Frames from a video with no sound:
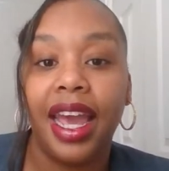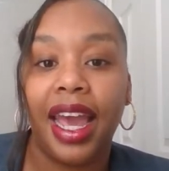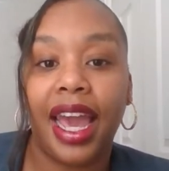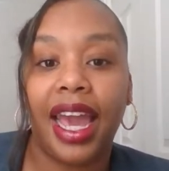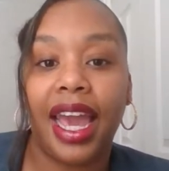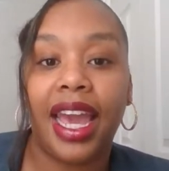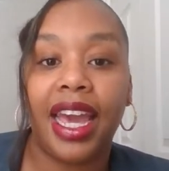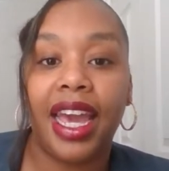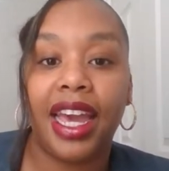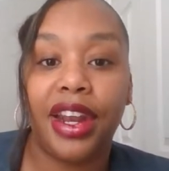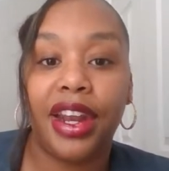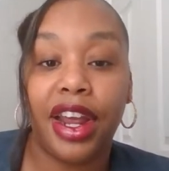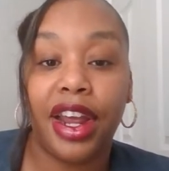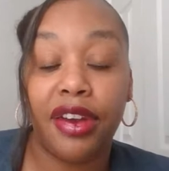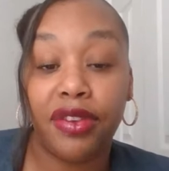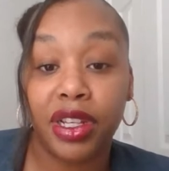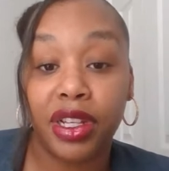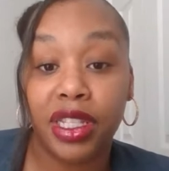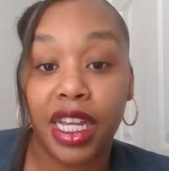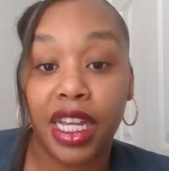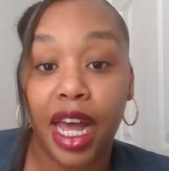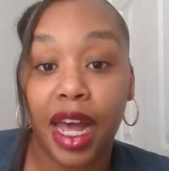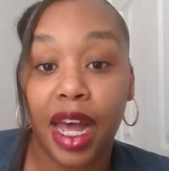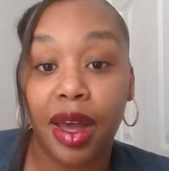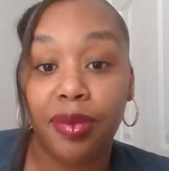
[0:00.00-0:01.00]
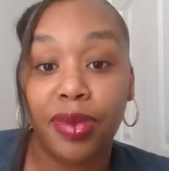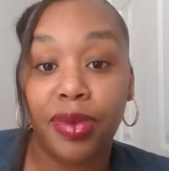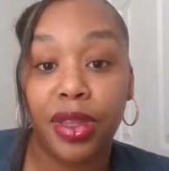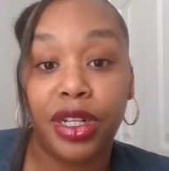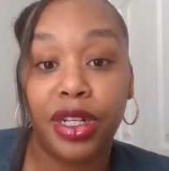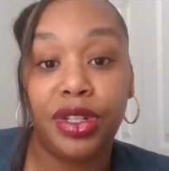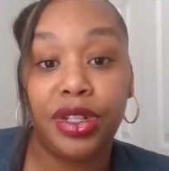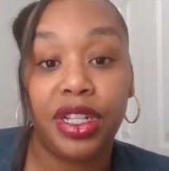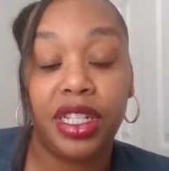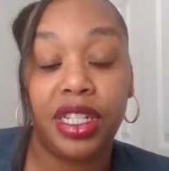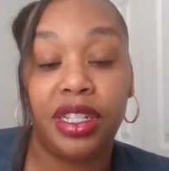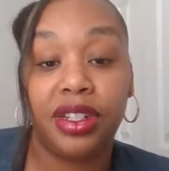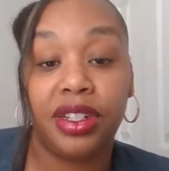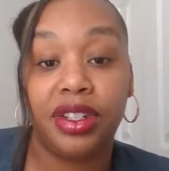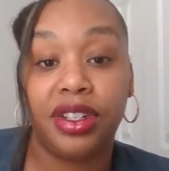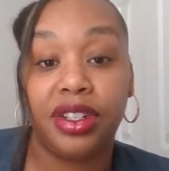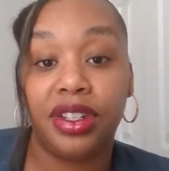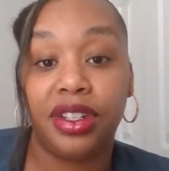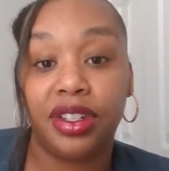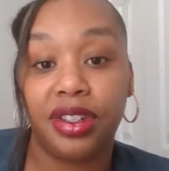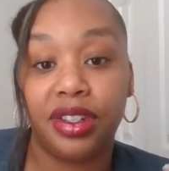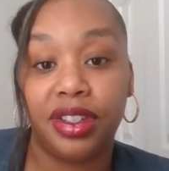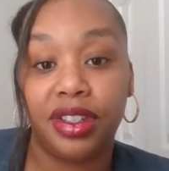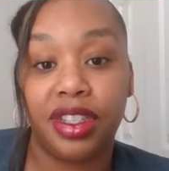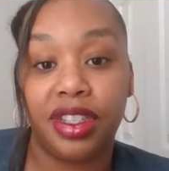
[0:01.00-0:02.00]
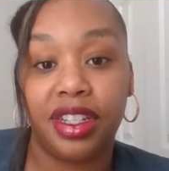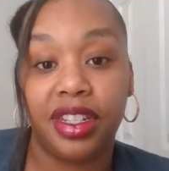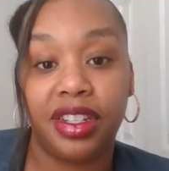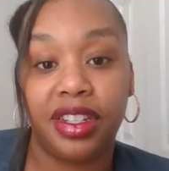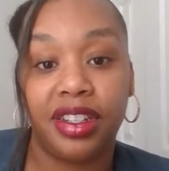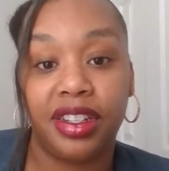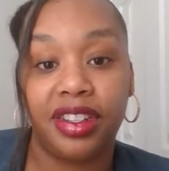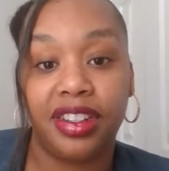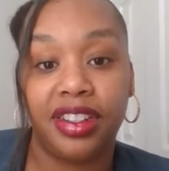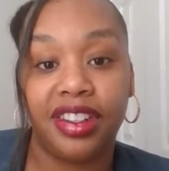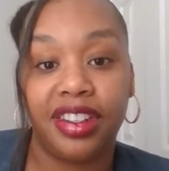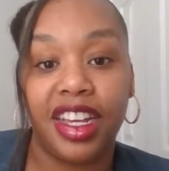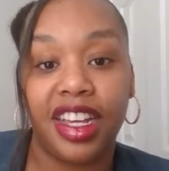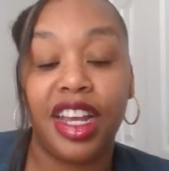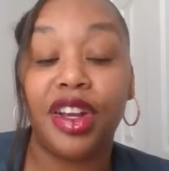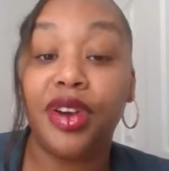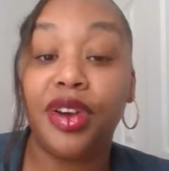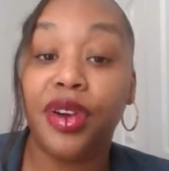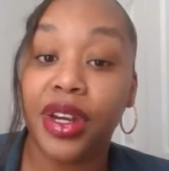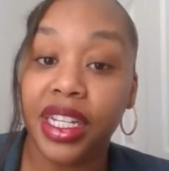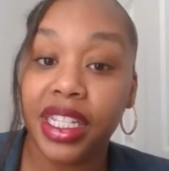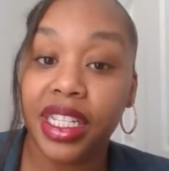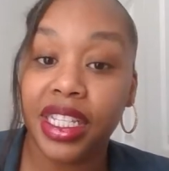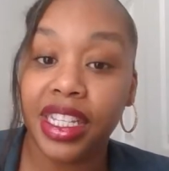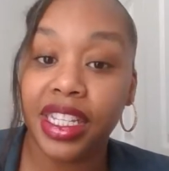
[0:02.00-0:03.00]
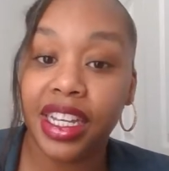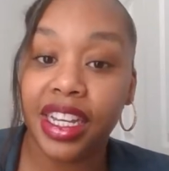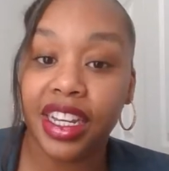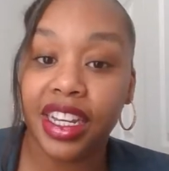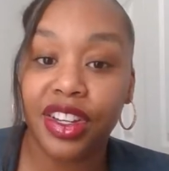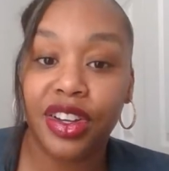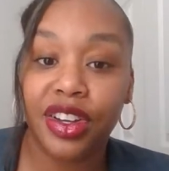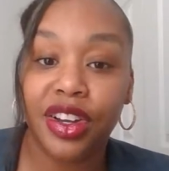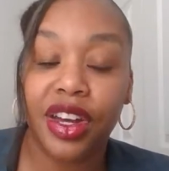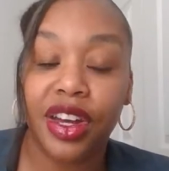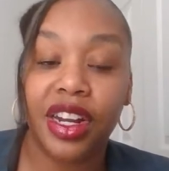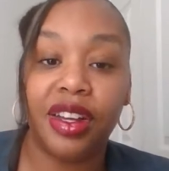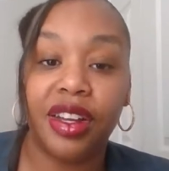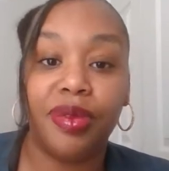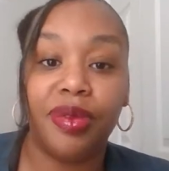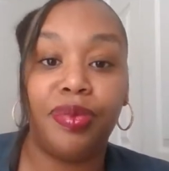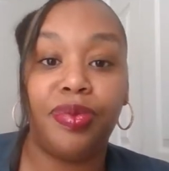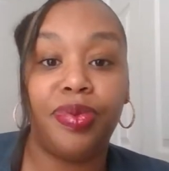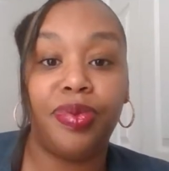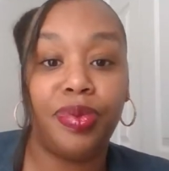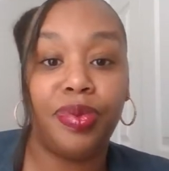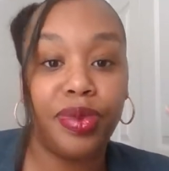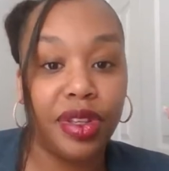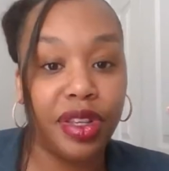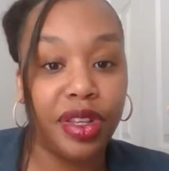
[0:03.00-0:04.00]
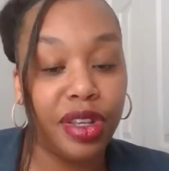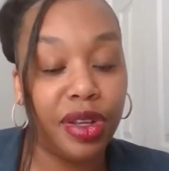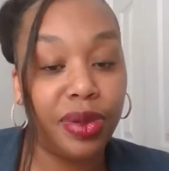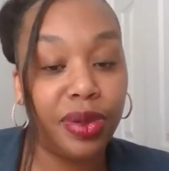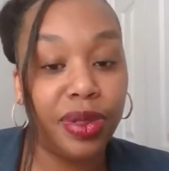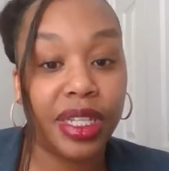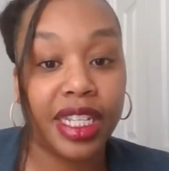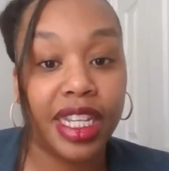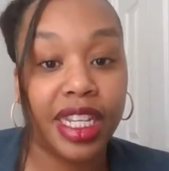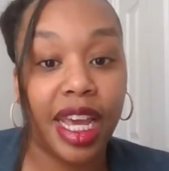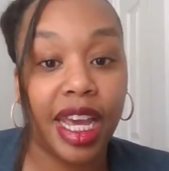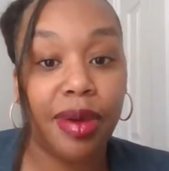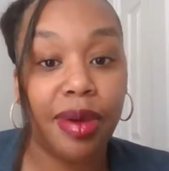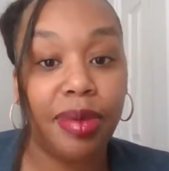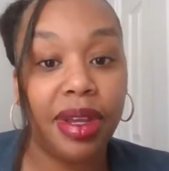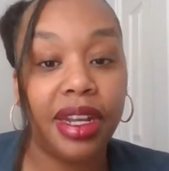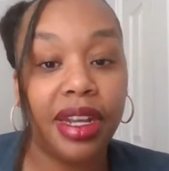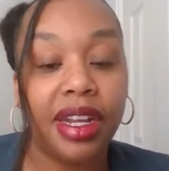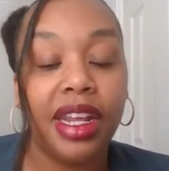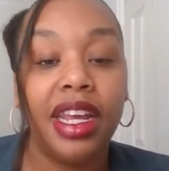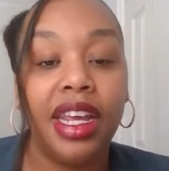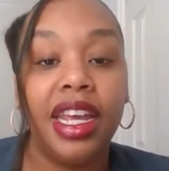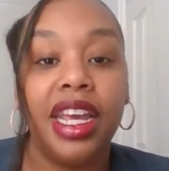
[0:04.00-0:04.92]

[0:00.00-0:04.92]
And every time that you need to increase it, you're going to use a debit,